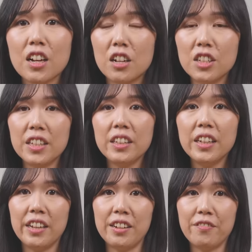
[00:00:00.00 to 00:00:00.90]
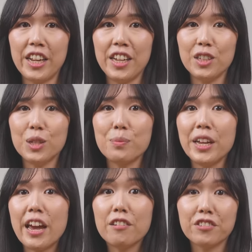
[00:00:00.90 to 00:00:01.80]
constantly innovating to
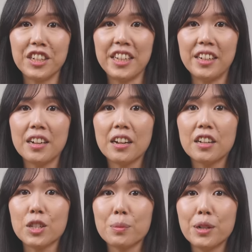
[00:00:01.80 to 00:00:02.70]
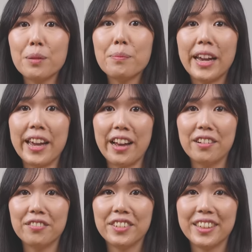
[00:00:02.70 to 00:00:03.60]
meet every need a customer might
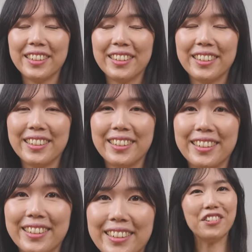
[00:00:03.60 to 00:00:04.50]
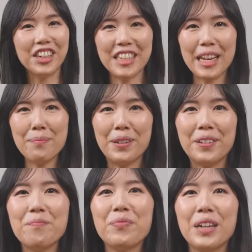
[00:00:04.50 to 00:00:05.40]
have. For example,